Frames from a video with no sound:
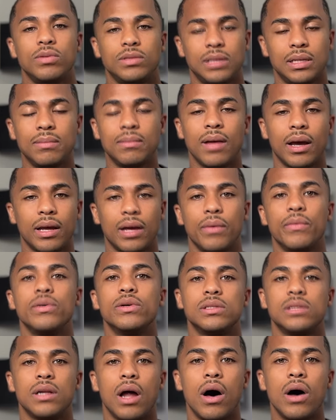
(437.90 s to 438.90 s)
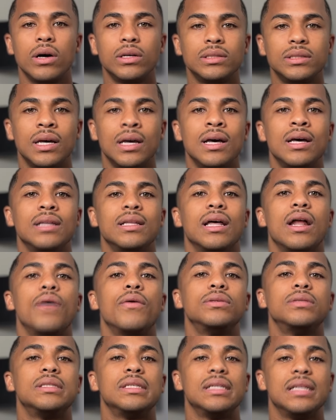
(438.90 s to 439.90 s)
seemed like it was lost, that I
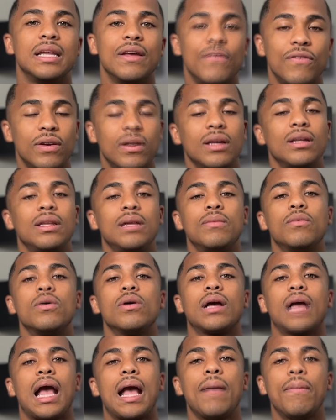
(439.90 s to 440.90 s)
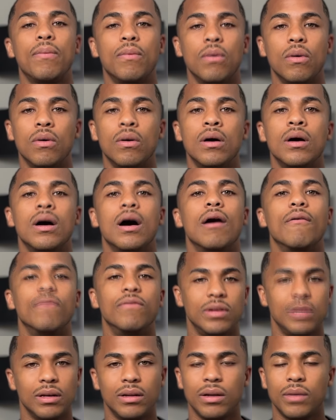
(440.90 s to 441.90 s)
was significantly more capable of
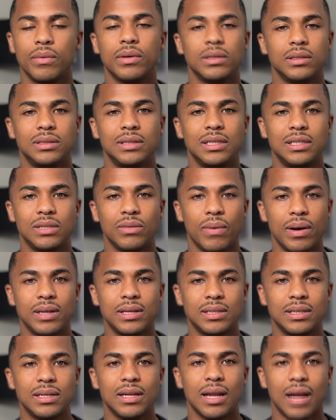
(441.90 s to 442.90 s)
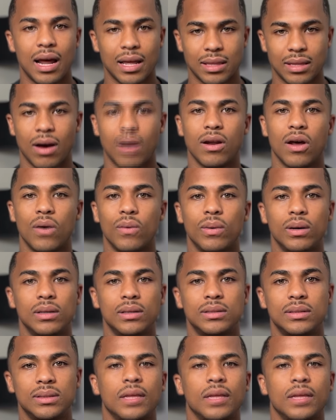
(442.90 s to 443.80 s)
dealing with a situation than I thought I was.